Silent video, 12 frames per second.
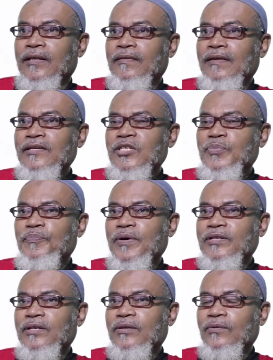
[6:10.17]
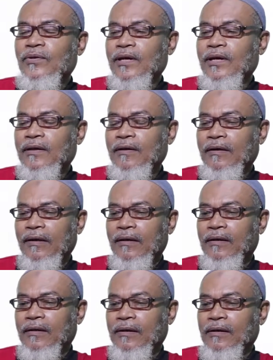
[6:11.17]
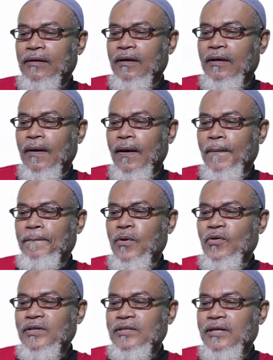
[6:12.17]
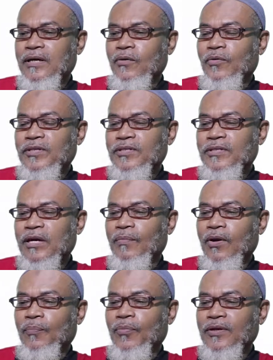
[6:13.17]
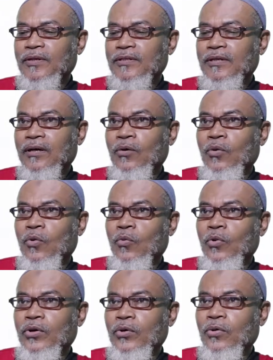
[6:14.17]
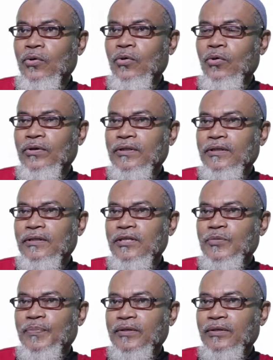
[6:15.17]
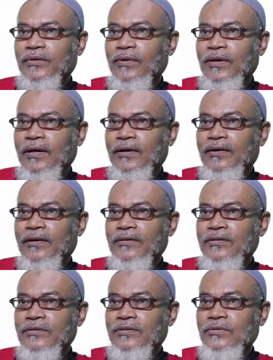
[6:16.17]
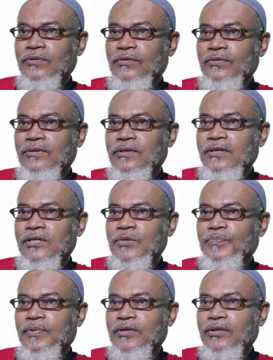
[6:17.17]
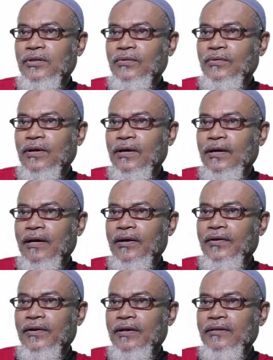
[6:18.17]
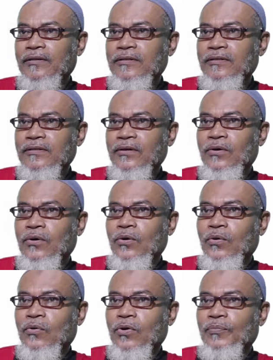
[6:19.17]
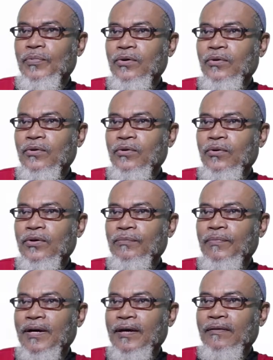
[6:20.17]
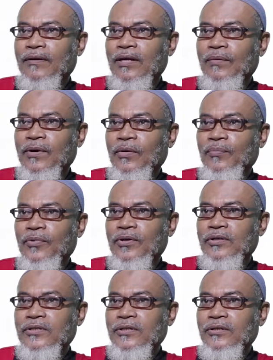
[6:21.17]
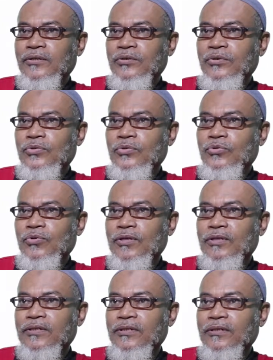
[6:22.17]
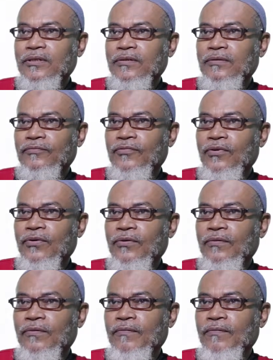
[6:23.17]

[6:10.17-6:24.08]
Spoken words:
This particular pointer, which is double pointer, will hold this particular address. So this particular address will be held by the double pointer 224,